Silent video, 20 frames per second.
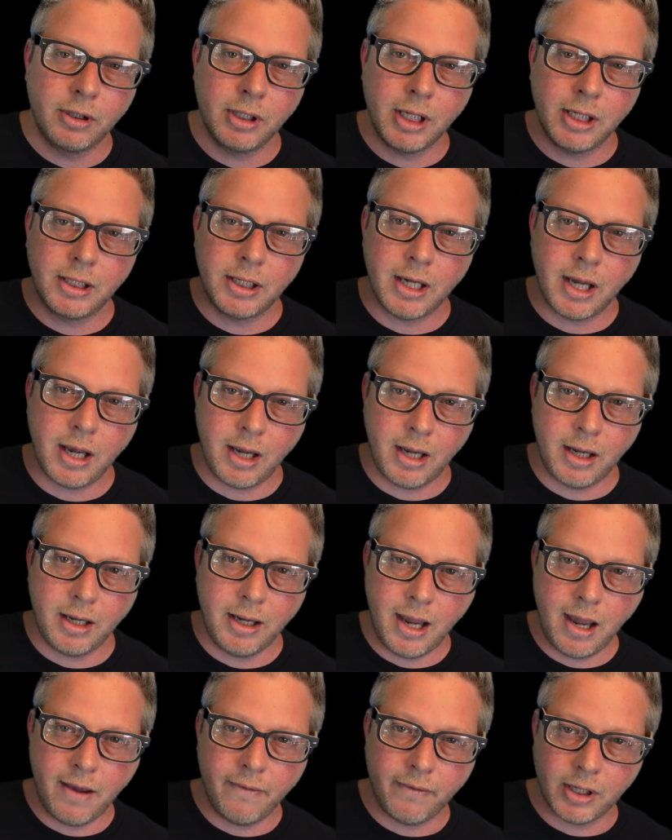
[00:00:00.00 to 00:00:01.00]
Let's say
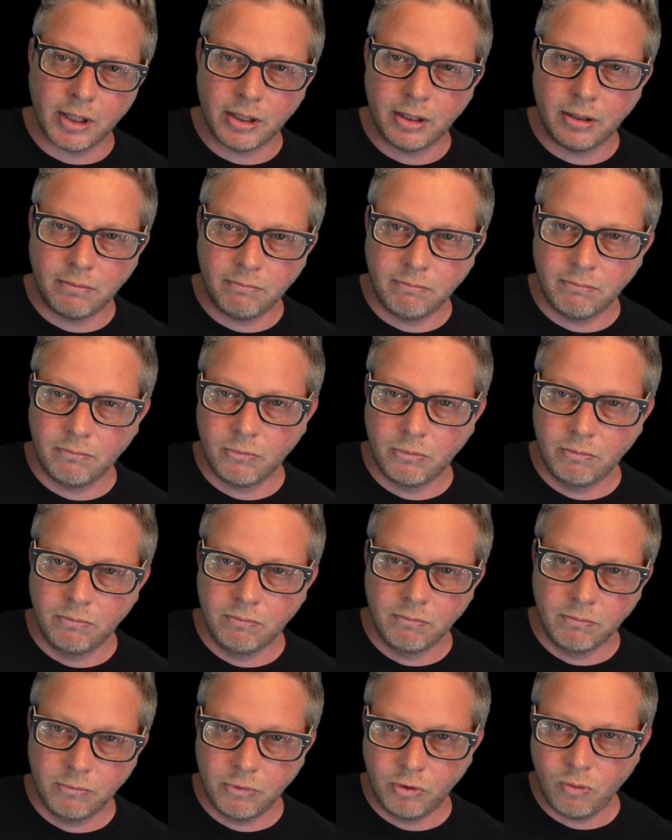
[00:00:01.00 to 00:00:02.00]
canvas,
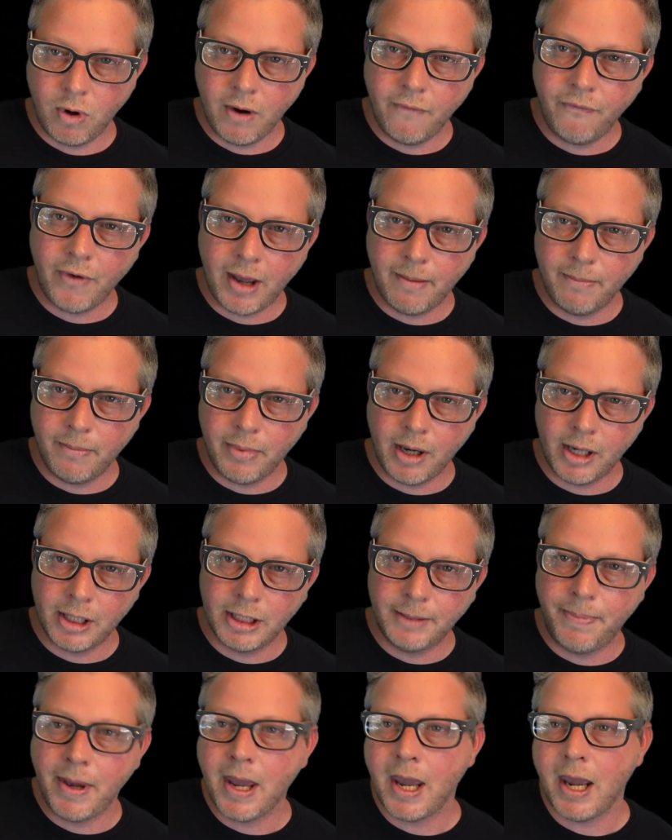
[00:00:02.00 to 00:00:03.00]

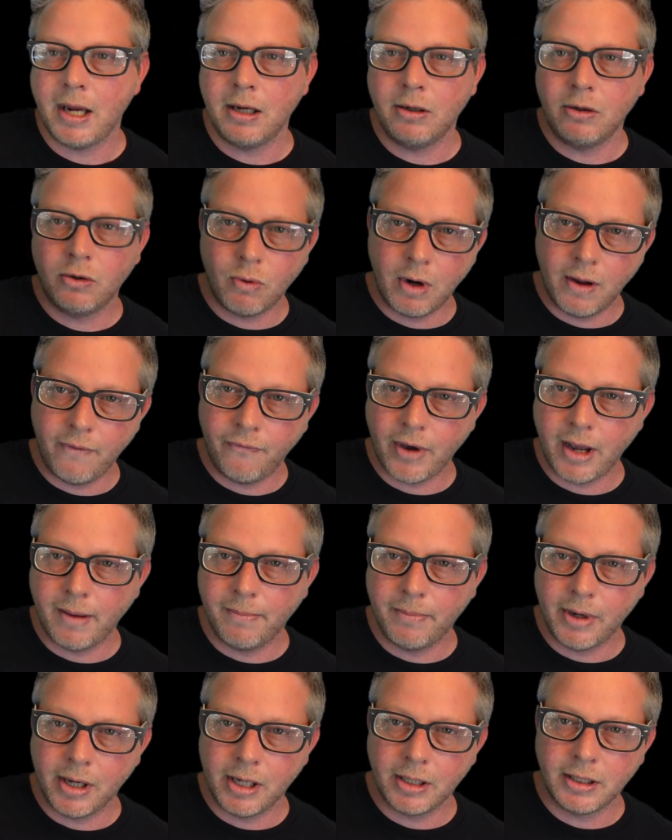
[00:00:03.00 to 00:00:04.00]
$25, paint,
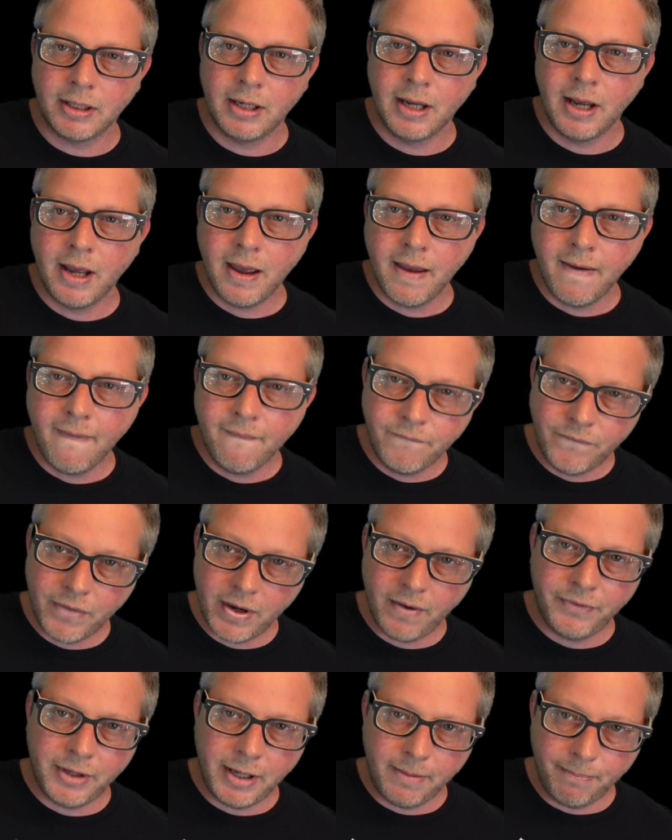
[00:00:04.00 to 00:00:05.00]
$25,
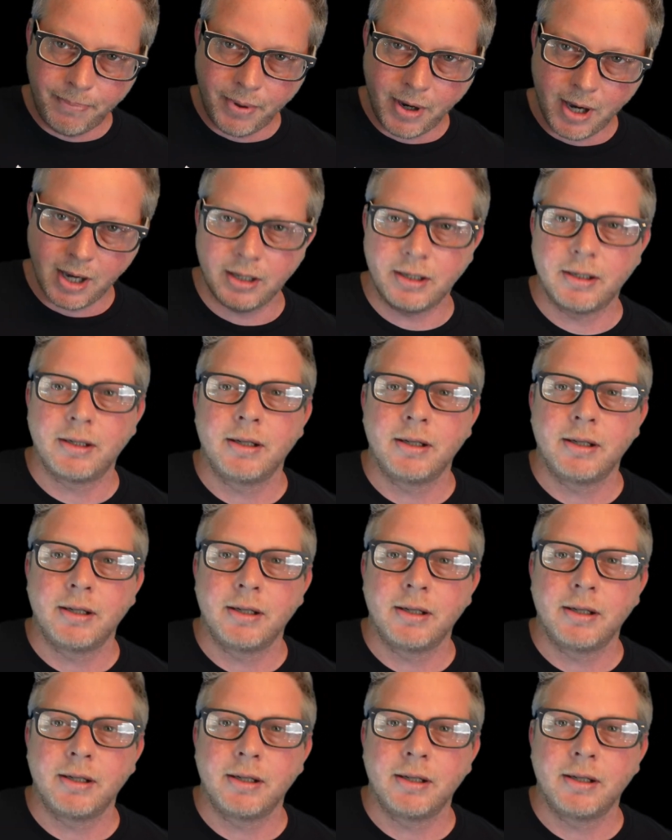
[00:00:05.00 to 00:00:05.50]
$50.